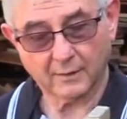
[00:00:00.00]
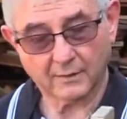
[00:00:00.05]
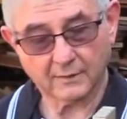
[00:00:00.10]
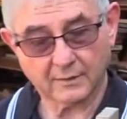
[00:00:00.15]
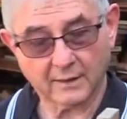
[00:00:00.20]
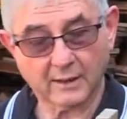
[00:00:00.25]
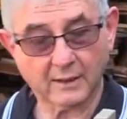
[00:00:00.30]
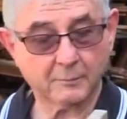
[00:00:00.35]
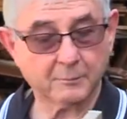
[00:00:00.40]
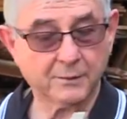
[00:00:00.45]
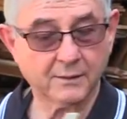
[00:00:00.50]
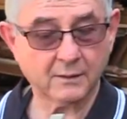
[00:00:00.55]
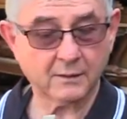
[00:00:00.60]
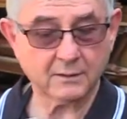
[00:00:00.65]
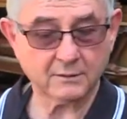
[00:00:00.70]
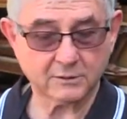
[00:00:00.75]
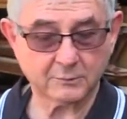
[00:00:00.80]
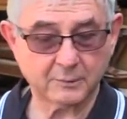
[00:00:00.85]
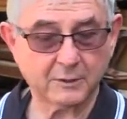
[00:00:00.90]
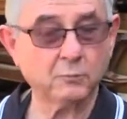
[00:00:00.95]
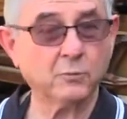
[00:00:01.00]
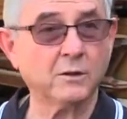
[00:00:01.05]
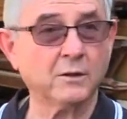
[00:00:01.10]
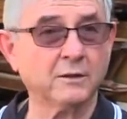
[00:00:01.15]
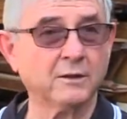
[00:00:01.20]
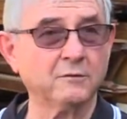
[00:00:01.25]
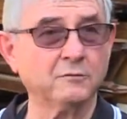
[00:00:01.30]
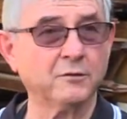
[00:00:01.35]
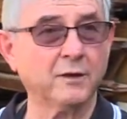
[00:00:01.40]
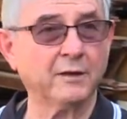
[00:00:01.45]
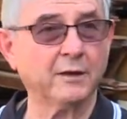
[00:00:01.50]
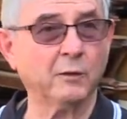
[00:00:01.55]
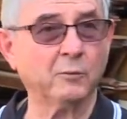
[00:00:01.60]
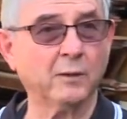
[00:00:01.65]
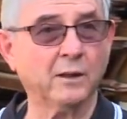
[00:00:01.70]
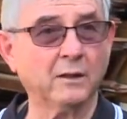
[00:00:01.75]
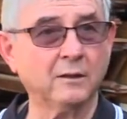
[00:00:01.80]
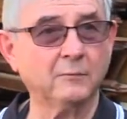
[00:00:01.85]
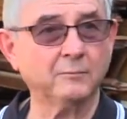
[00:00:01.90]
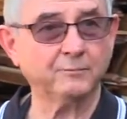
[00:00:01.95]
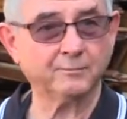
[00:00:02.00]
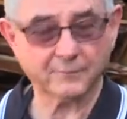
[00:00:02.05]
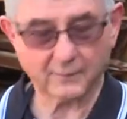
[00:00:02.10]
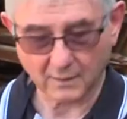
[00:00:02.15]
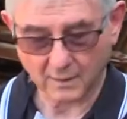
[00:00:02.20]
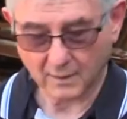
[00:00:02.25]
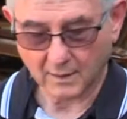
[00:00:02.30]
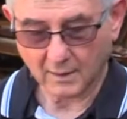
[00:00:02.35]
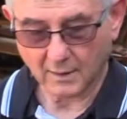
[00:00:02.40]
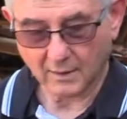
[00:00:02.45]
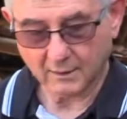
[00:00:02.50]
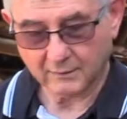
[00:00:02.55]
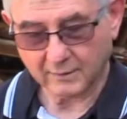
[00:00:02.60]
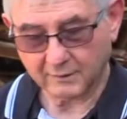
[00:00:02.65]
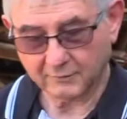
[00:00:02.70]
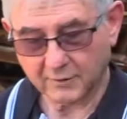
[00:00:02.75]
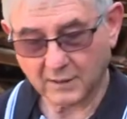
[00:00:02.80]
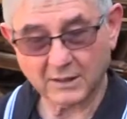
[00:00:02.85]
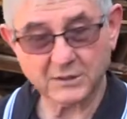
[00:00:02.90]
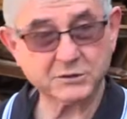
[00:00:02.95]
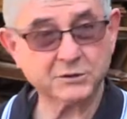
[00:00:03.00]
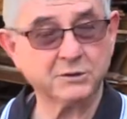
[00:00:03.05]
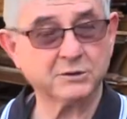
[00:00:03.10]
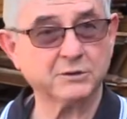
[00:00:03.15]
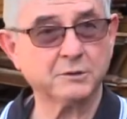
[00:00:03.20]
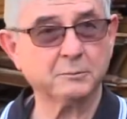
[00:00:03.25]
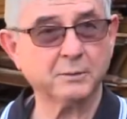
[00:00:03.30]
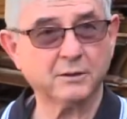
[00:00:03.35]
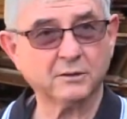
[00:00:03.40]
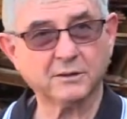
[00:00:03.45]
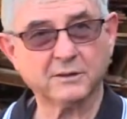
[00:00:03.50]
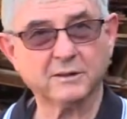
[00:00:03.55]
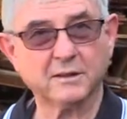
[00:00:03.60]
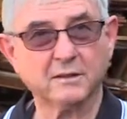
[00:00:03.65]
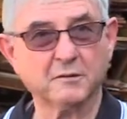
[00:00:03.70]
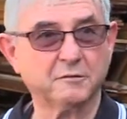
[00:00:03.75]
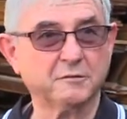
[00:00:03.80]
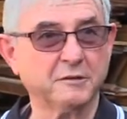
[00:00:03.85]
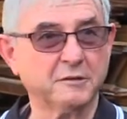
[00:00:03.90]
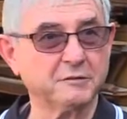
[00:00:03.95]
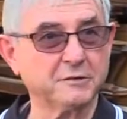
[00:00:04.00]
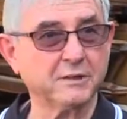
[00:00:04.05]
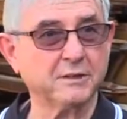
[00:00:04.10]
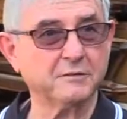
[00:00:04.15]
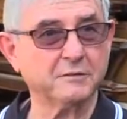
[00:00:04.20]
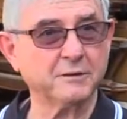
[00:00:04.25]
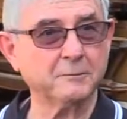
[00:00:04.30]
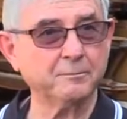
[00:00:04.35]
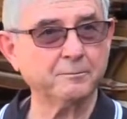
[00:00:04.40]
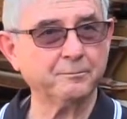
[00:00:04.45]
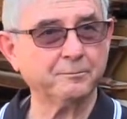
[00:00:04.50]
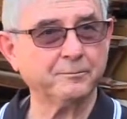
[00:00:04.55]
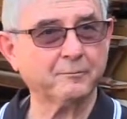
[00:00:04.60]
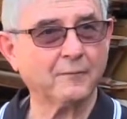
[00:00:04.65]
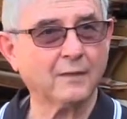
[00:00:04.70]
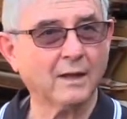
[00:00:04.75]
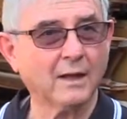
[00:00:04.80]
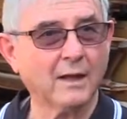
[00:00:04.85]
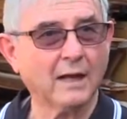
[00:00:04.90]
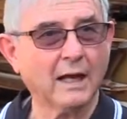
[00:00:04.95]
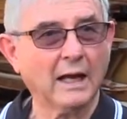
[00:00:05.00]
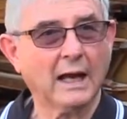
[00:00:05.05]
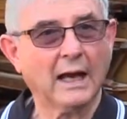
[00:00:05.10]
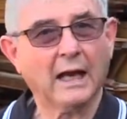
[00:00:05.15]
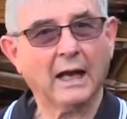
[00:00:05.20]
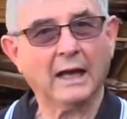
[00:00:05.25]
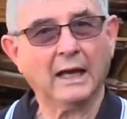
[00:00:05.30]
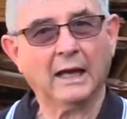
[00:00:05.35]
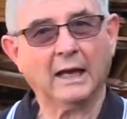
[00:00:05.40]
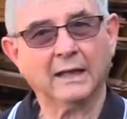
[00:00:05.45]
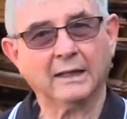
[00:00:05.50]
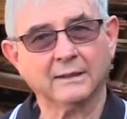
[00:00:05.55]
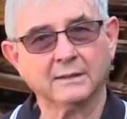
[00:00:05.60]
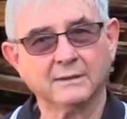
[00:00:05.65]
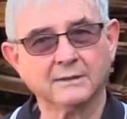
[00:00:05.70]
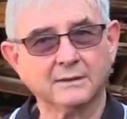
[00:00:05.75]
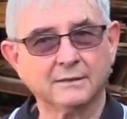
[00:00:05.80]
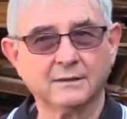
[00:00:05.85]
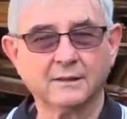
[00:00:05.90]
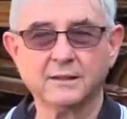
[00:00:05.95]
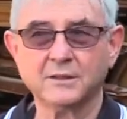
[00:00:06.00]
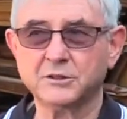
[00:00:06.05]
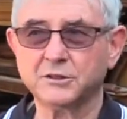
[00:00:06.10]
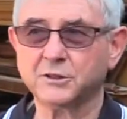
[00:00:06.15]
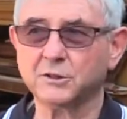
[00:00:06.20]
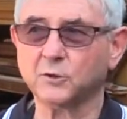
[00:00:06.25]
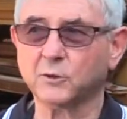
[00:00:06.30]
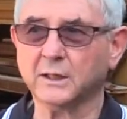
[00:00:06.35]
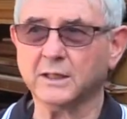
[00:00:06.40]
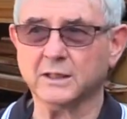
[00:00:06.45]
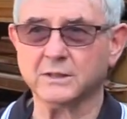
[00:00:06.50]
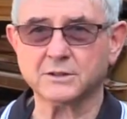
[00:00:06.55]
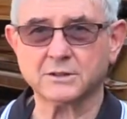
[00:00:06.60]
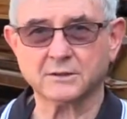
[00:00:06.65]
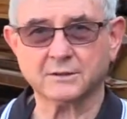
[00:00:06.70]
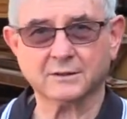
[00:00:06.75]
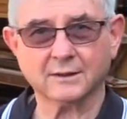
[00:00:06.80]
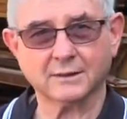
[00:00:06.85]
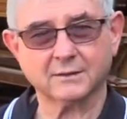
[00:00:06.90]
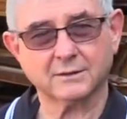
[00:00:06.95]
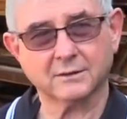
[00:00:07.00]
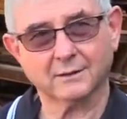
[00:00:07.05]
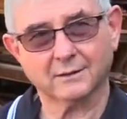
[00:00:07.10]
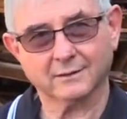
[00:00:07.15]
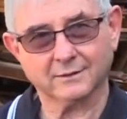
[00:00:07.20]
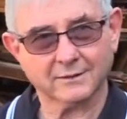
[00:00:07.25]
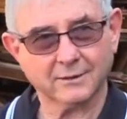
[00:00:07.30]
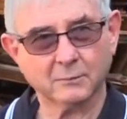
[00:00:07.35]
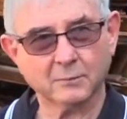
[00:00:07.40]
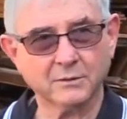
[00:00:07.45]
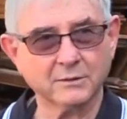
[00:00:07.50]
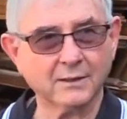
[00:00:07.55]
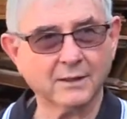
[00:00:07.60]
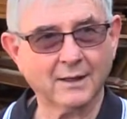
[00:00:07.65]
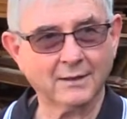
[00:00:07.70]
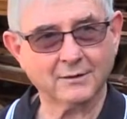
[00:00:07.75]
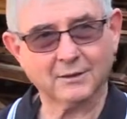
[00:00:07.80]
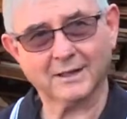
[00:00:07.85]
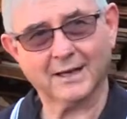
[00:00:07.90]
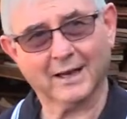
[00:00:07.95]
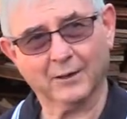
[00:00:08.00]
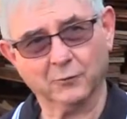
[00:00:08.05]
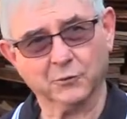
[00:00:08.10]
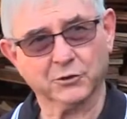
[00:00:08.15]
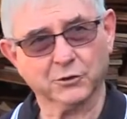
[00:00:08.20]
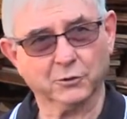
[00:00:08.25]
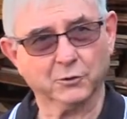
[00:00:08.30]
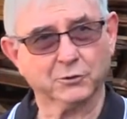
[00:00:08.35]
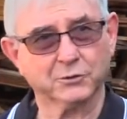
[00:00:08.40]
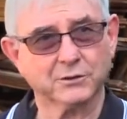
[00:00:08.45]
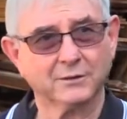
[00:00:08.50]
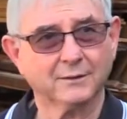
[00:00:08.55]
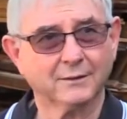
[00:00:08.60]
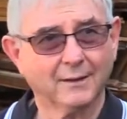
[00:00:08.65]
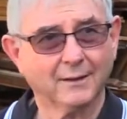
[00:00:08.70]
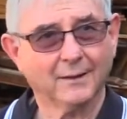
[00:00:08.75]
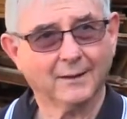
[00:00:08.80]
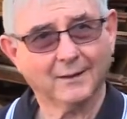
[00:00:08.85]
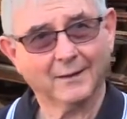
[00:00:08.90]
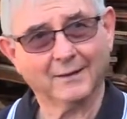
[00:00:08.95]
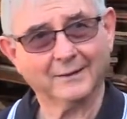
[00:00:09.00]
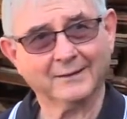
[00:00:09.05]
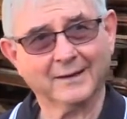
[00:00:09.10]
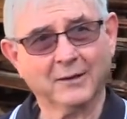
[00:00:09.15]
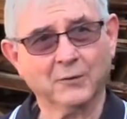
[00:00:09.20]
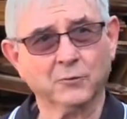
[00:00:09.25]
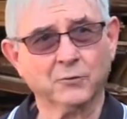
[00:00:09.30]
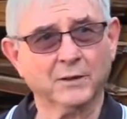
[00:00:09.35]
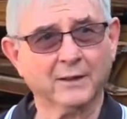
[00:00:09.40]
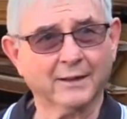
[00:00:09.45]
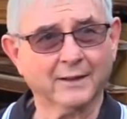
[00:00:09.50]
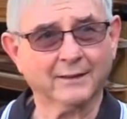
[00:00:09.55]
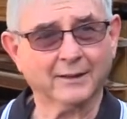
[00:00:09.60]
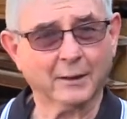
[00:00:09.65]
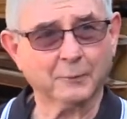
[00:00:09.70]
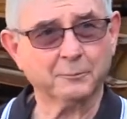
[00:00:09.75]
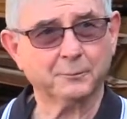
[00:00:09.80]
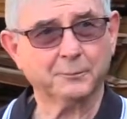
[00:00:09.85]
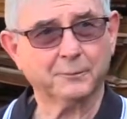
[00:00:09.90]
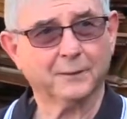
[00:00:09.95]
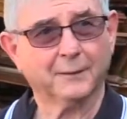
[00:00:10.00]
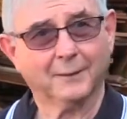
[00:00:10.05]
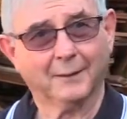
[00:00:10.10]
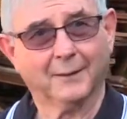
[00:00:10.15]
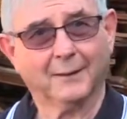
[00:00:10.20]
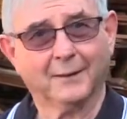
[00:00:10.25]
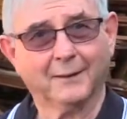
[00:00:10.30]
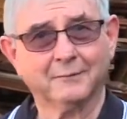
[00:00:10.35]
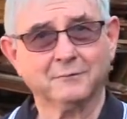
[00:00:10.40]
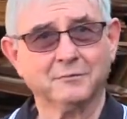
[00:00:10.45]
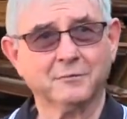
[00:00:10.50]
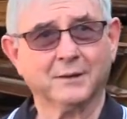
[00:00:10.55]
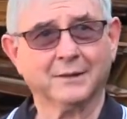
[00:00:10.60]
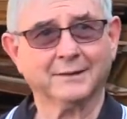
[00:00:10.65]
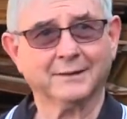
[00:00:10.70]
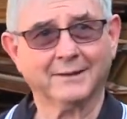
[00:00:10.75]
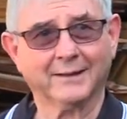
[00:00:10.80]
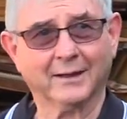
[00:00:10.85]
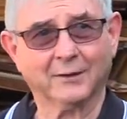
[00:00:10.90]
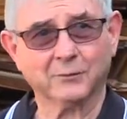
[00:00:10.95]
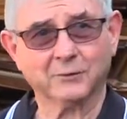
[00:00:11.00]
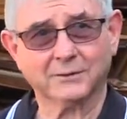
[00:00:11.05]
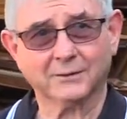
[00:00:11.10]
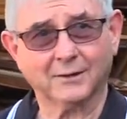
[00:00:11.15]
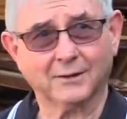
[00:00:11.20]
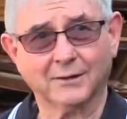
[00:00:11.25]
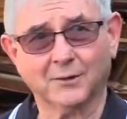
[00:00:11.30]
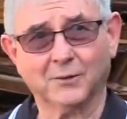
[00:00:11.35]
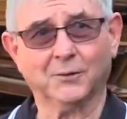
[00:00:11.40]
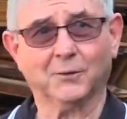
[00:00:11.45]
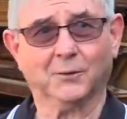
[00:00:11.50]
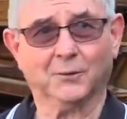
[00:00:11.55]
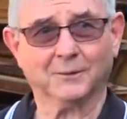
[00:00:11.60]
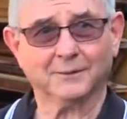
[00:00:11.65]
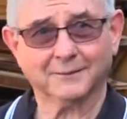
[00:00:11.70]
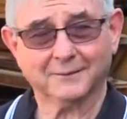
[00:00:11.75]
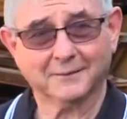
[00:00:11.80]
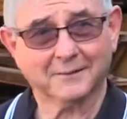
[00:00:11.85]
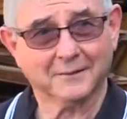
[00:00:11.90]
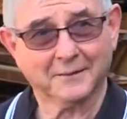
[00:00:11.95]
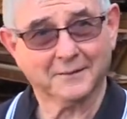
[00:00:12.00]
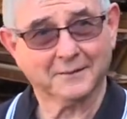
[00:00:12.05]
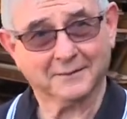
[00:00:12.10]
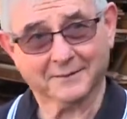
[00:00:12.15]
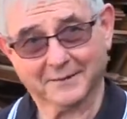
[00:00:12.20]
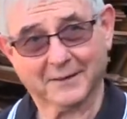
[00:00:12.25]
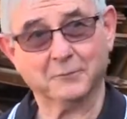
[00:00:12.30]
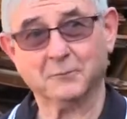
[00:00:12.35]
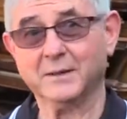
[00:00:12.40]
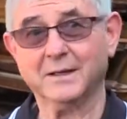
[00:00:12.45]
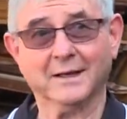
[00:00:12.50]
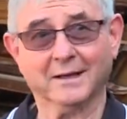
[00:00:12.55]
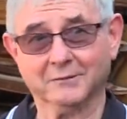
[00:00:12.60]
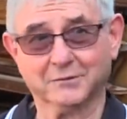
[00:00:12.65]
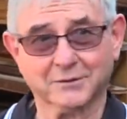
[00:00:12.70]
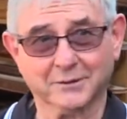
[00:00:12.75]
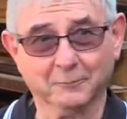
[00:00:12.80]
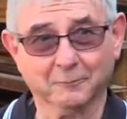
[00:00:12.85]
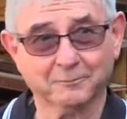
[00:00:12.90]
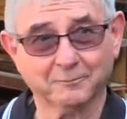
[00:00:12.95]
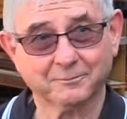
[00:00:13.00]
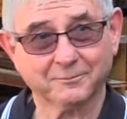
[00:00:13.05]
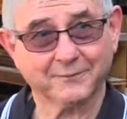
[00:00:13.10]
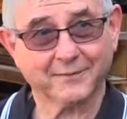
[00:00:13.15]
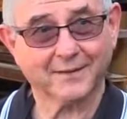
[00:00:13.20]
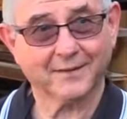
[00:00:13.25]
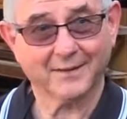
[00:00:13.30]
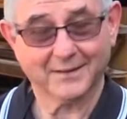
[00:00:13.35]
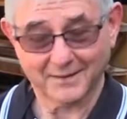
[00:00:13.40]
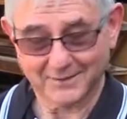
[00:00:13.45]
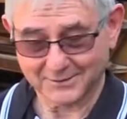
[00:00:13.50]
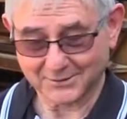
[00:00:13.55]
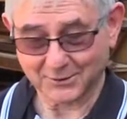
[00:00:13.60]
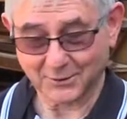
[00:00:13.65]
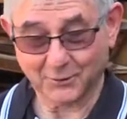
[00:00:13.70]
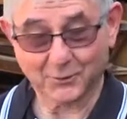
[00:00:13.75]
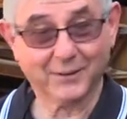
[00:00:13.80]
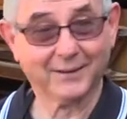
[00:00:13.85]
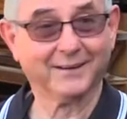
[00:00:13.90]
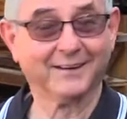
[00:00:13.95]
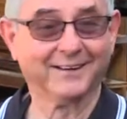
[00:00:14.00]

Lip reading: They appear to be working very well. They've asked us to build another 50 of them, and the issue is that some of the other councils are now ringing up and finding out, oh, can we have some? So